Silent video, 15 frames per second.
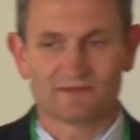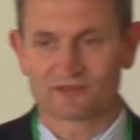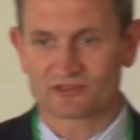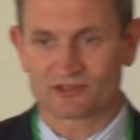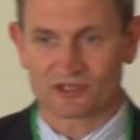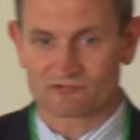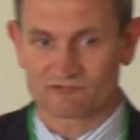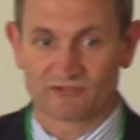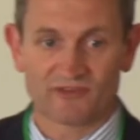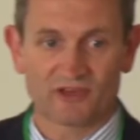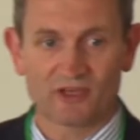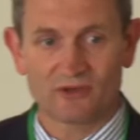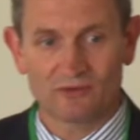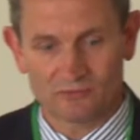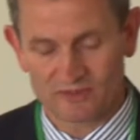infrastructure
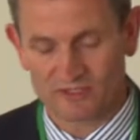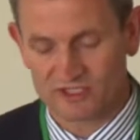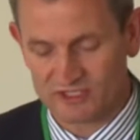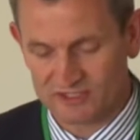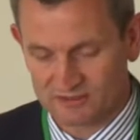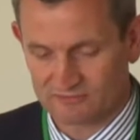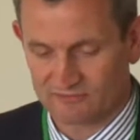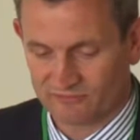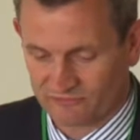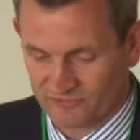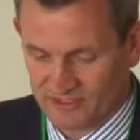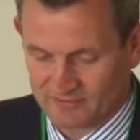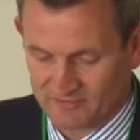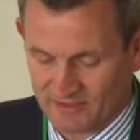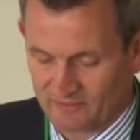review, which is
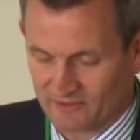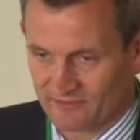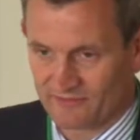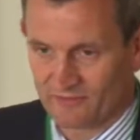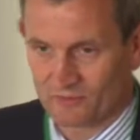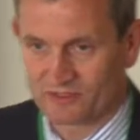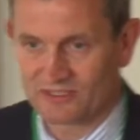free to people if you